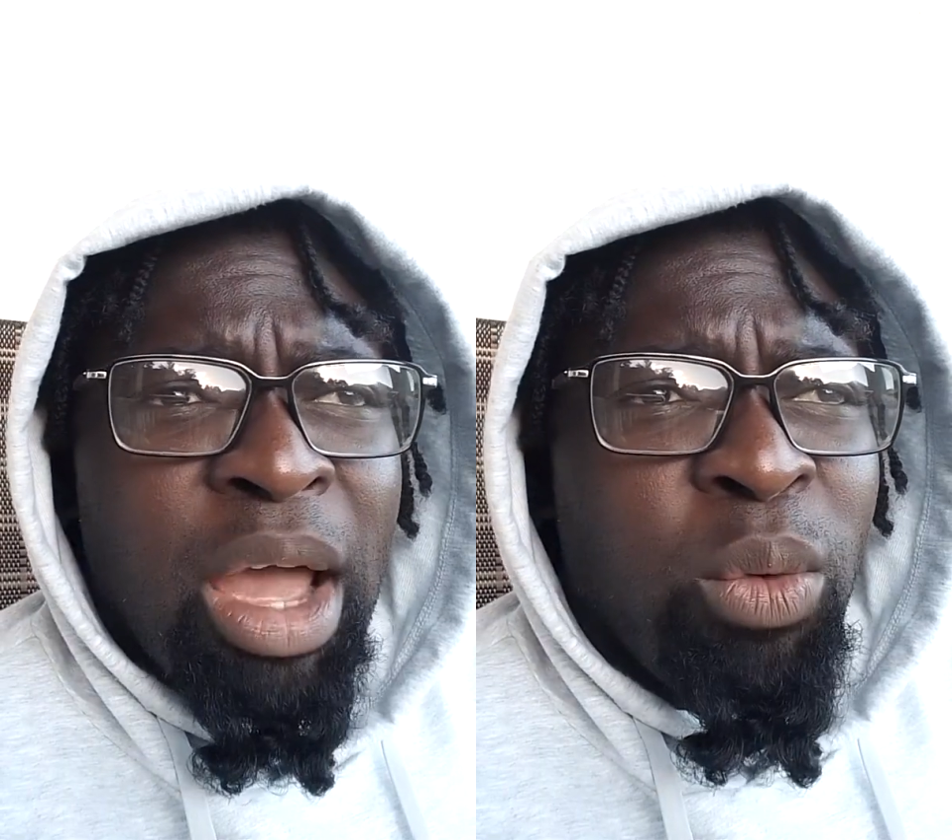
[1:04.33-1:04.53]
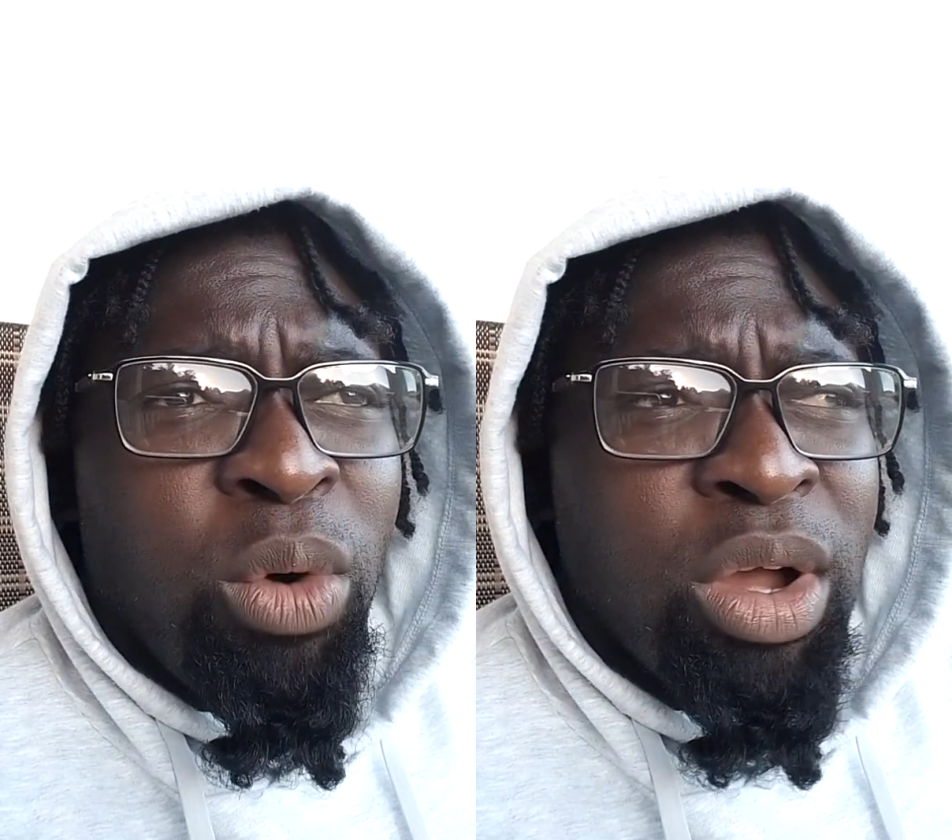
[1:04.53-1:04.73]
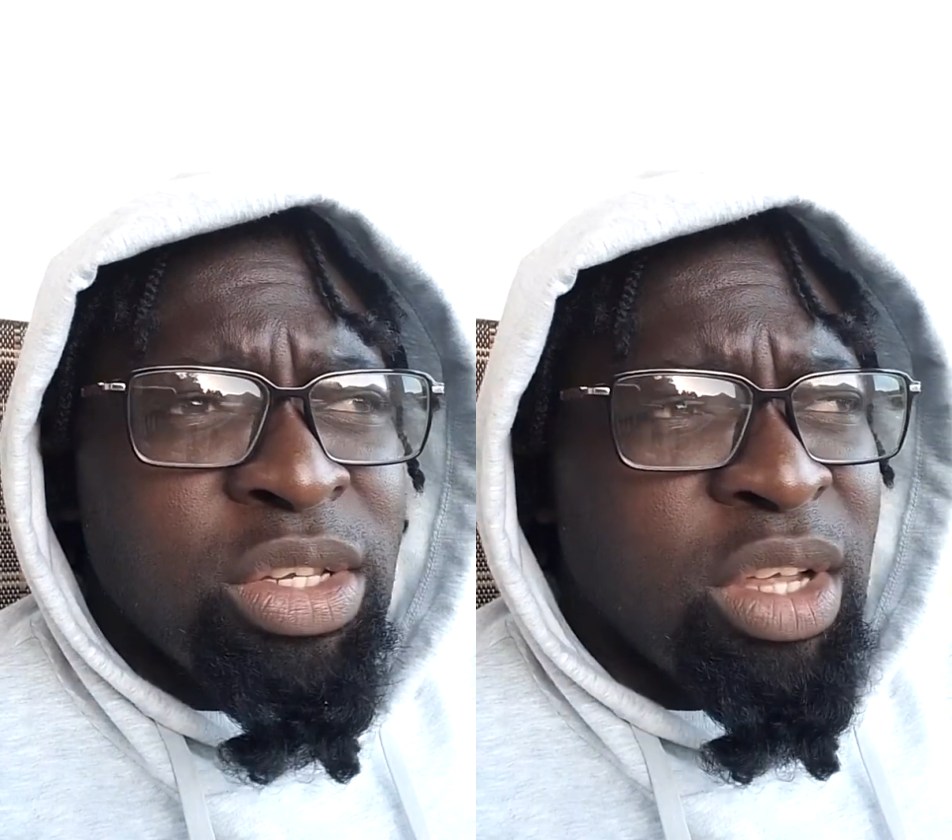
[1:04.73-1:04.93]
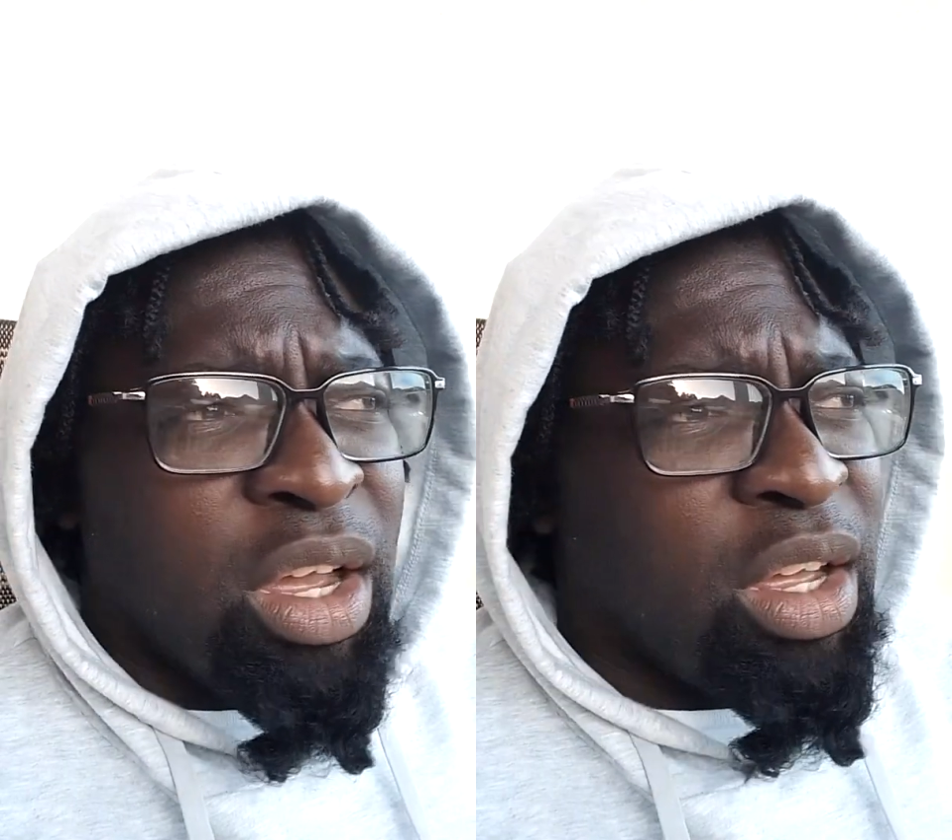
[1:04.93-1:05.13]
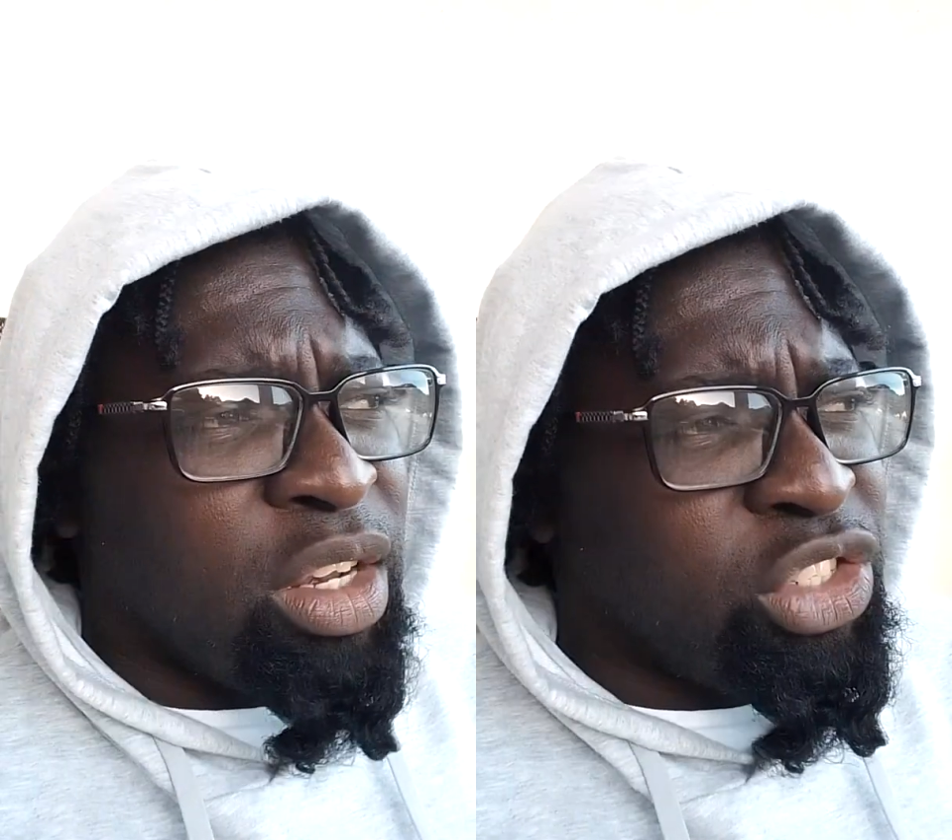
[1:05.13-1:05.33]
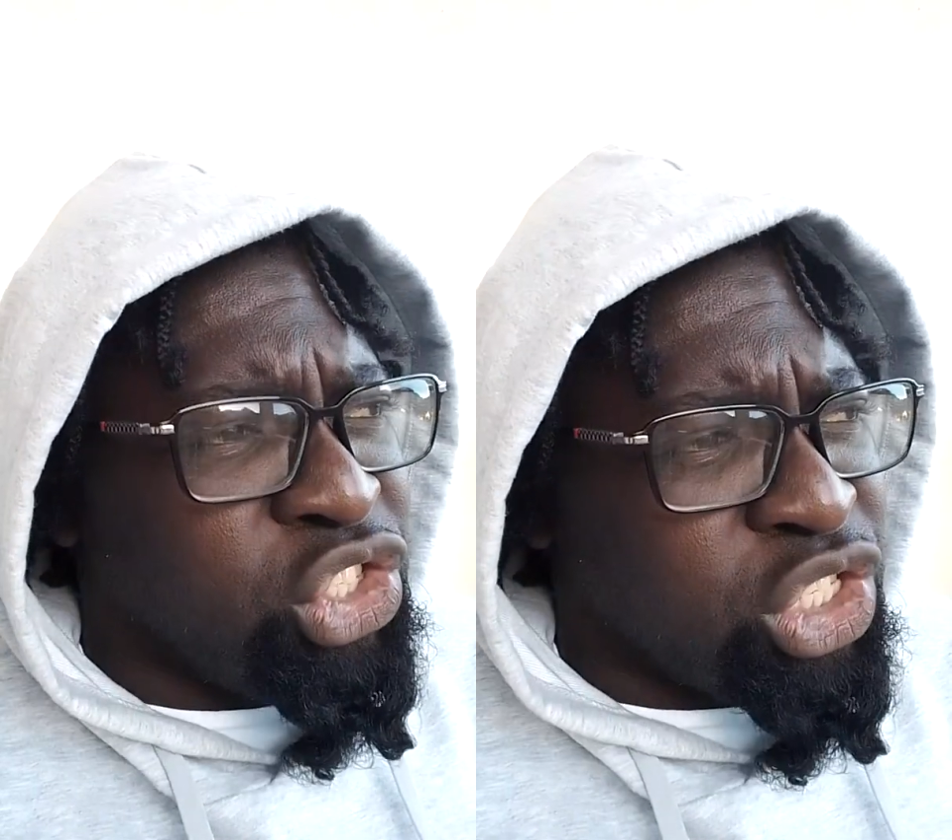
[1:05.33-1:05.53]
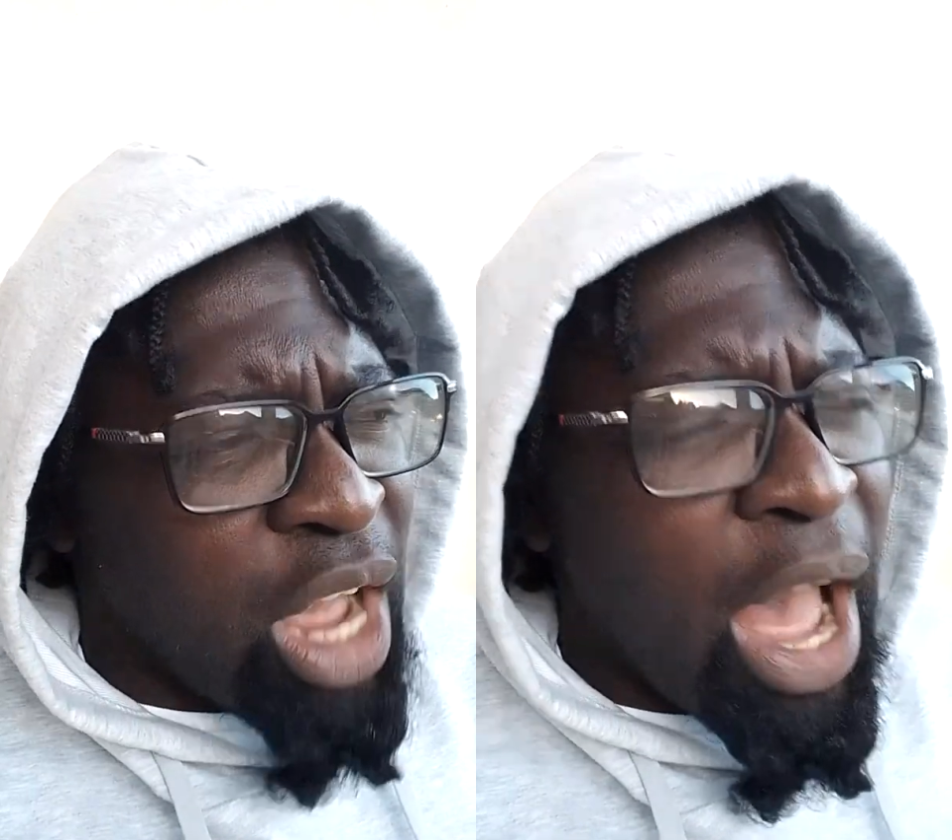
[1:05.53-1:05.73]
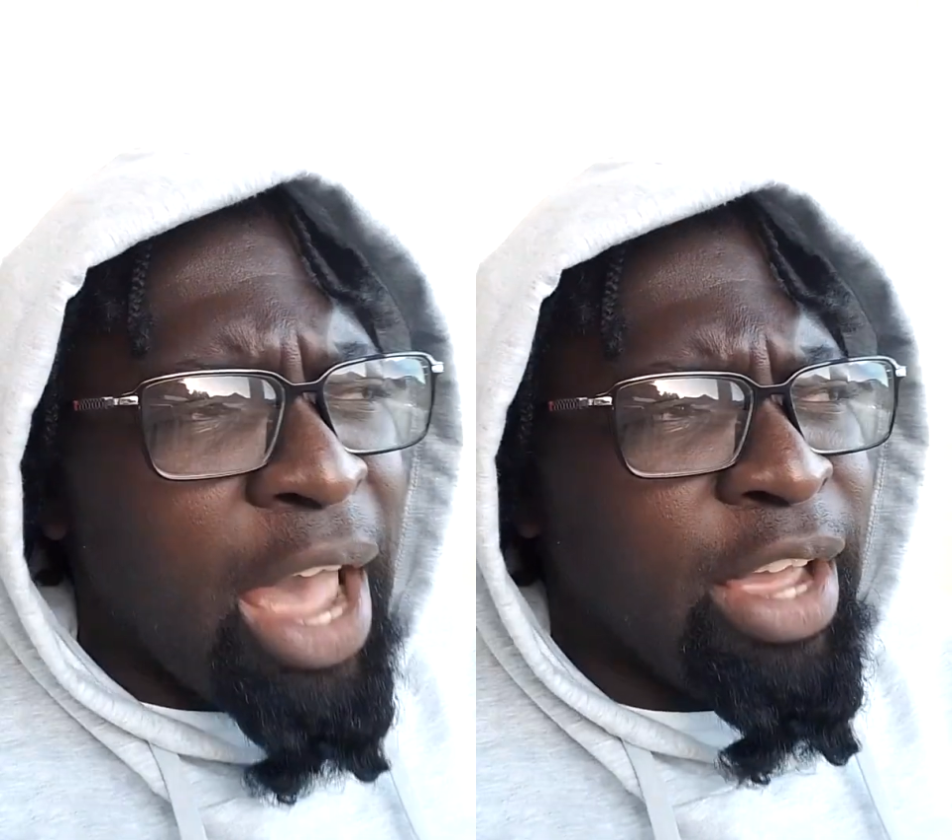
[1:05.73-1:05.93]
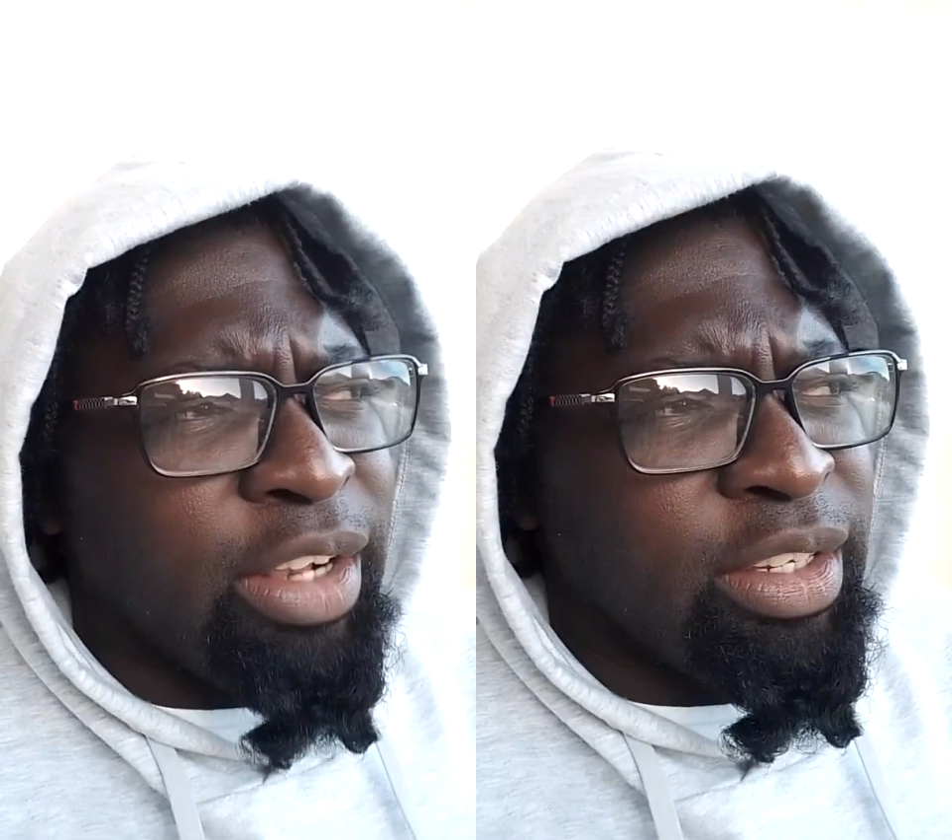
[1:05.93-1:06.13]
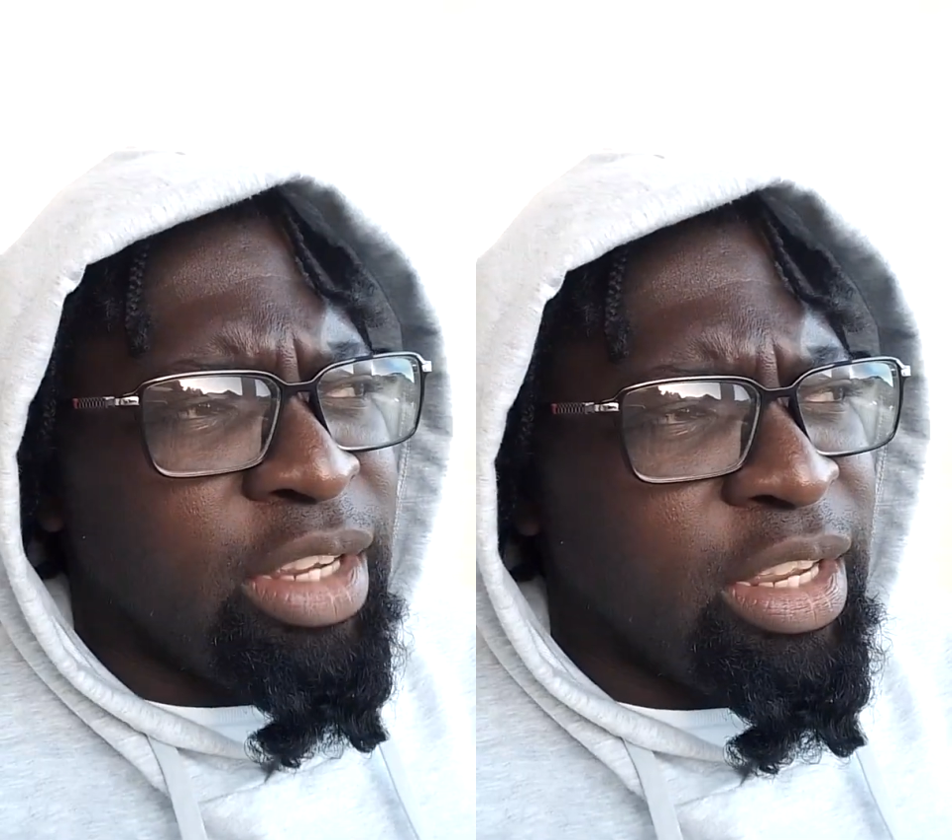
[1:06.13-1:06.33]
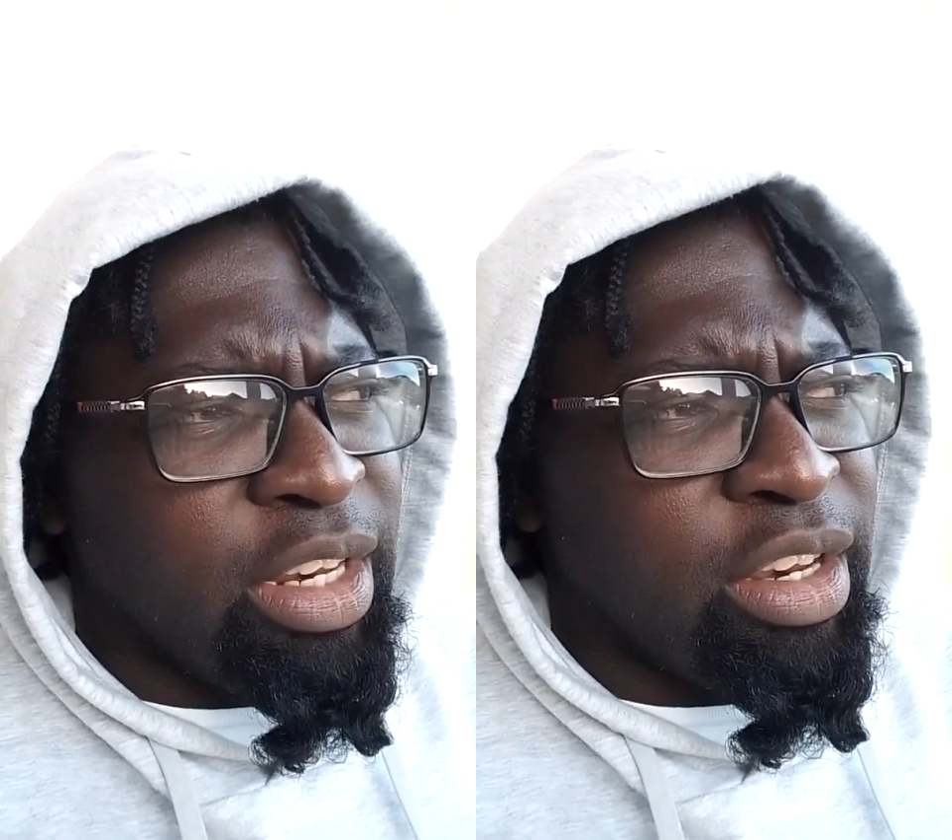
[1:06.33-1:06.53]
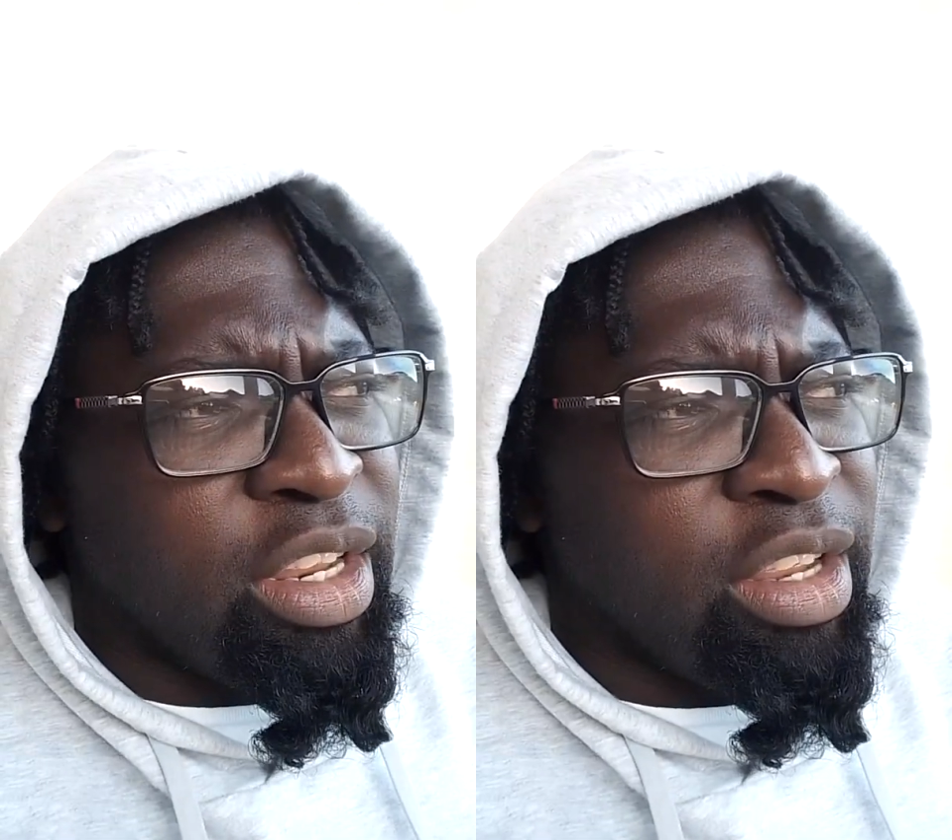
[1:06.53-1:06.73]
I was a child in